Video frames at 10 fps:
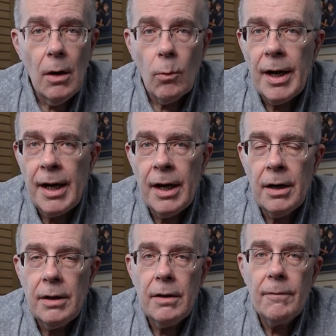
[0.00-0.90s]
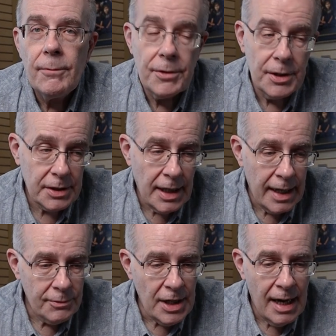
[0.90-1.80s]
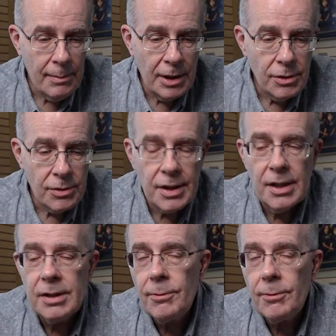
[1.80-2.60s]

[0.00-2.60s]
where for this kind of job I use this,